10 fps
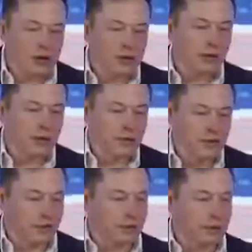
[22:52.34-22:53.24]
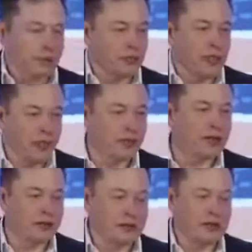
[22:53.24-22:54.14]
Sure. Yeah,
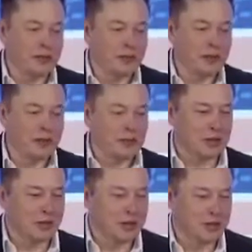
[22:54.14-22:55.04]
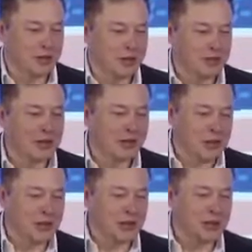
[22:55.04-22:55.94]
it's true, actually. The
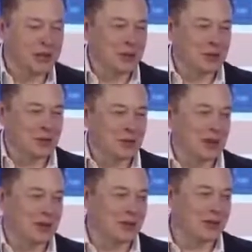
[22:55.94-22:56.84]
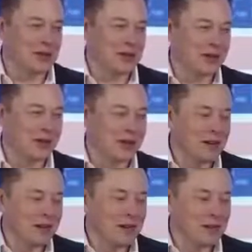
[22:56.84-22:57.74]
reason I called you up was to find out
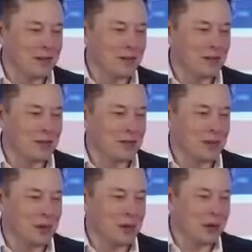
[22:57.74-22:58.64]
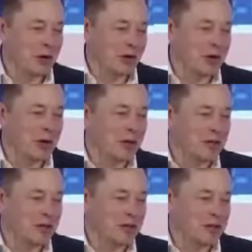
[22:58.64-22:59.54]
if there's any way to
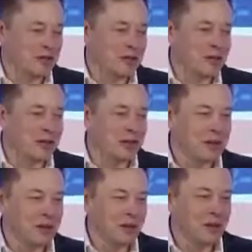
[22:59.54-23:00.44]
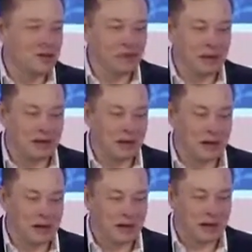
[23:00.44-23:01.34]
expedite the permit for
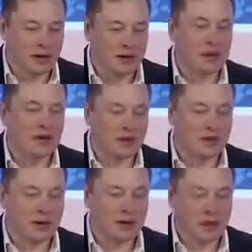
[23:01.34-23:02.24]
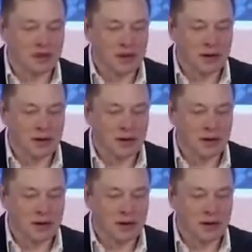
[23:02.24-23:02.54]
a couple of our